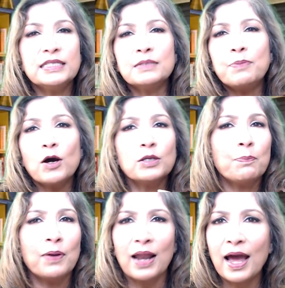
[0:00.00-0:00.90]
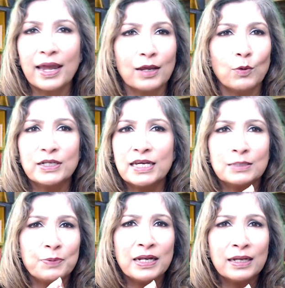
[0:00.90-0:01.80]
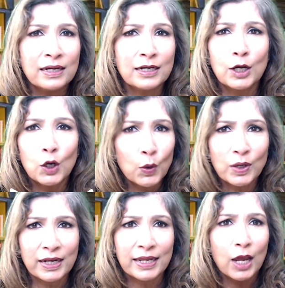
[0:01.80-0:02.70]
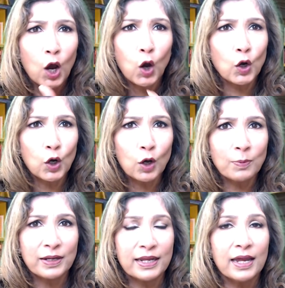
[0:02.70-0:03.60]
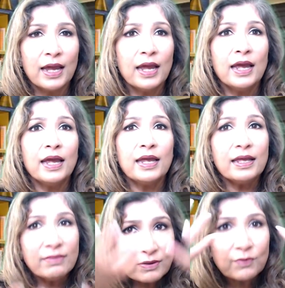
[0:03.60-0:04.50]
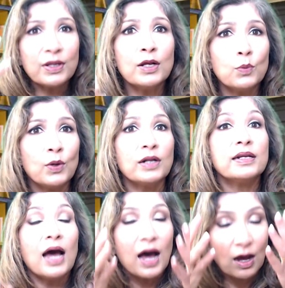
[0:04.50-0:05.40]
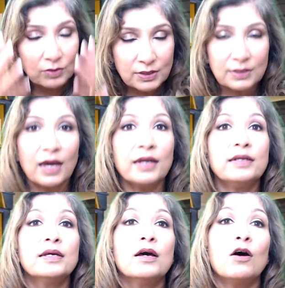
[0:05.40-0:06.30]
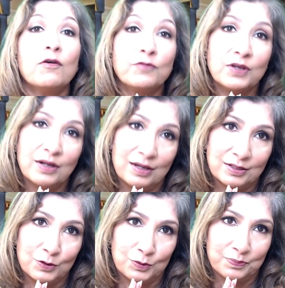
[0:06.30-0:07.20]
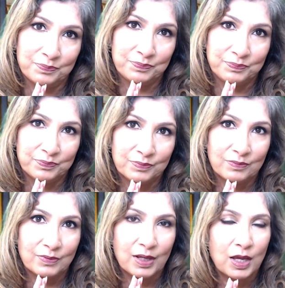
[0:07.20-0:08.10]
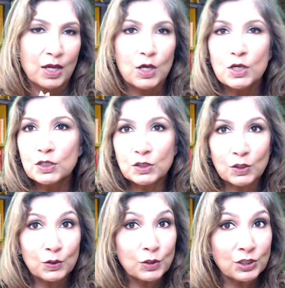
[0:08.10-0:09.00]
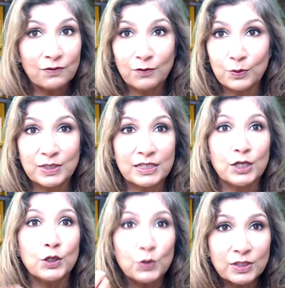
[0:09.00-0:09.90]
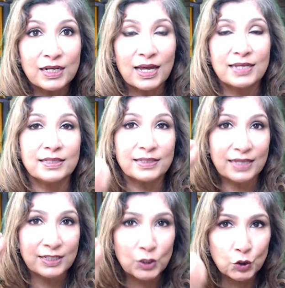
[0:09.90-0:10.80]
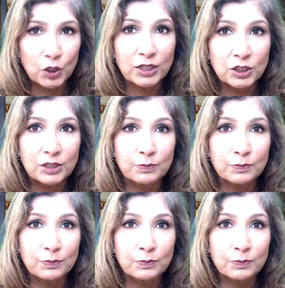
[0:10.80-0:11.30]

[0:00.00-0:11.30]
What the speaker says: about applying what has been learned locally or globally in the real world outside of the classroom. Solution Fluency utilizes a structured